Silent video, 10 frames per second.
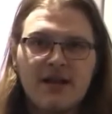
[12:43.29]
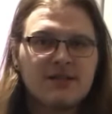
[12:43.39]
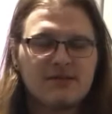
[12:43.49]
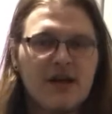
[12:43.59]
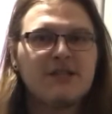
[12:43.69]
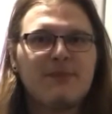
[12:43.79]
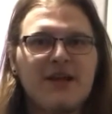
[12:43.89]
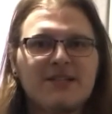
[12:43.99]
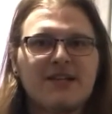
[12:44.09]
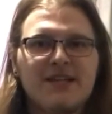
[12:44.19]
It's
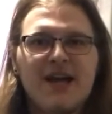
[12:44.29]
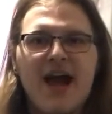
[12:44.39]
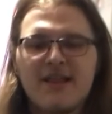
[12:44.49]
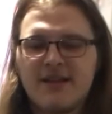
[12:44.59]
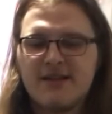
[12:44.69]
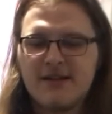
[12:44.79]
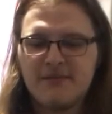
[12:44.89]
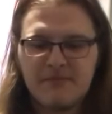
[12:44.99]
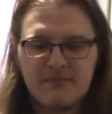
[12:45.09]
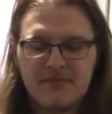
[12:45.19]
basically that.
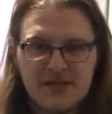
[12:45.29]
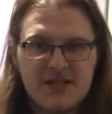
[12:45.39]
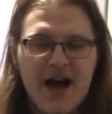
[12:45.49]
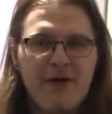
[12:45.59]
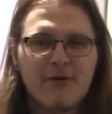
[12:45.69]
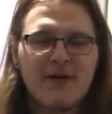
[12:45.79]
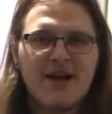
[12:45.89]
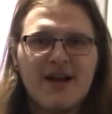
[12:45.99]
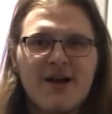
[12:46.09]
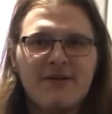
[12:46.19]
The tower
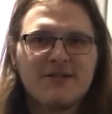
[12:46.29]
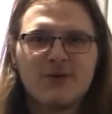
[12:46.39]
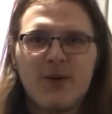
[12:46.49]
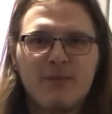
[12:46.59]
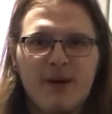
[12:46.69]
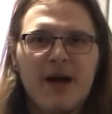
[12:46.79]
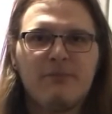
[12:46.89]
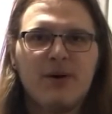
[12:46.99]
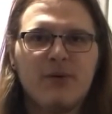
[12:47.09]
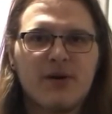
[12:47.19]
right now is going
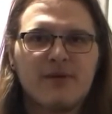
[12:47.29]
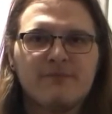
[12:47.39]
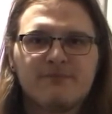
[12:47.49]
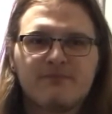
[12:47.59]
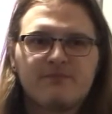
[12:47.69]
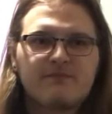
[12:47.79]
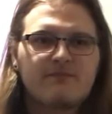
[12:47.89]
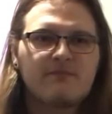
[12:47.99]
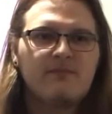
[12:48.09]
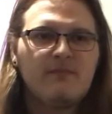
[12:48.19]
bipolar.
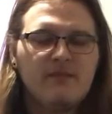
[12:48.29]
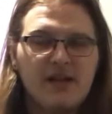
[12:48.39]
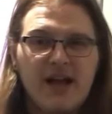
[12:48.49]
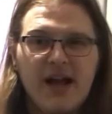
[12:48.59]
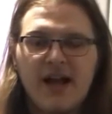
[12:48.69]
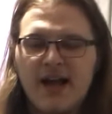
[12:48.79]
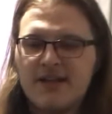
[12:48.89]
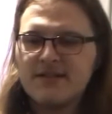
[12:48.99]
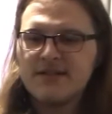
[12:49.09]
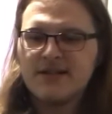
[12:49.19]

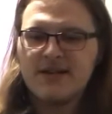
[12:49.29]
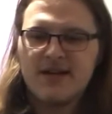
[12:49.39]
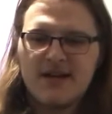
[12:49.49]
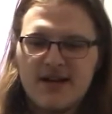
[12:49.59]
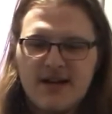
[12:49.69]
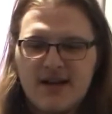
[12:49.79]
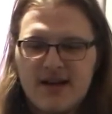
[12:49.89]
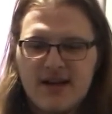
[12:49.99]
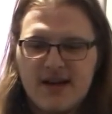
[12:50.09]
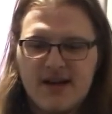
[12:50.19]
And
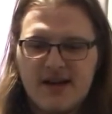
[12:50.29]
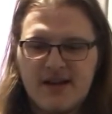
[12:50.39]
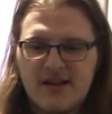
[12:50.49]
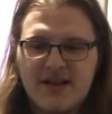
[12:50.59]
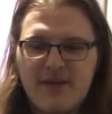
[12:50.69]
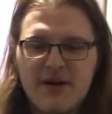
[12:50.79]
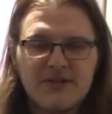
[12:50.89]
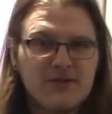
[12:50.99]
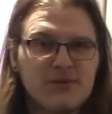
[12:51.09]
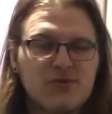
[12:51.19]
they
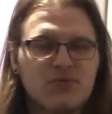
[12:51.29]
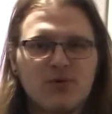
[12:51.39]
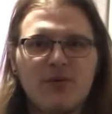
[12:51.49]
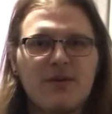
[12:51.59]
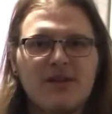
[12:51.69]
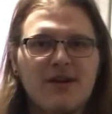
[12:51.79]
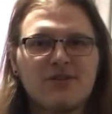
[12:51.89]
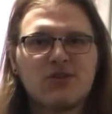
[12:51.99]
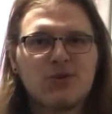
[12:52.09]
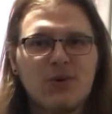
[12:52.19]
basically just ruined their
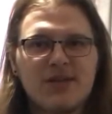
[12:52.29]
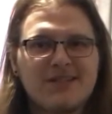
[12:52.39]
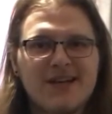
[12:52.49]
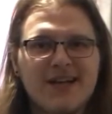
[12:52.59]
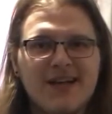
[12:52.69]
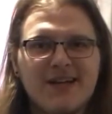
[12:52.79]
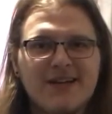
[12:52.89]
storytelling.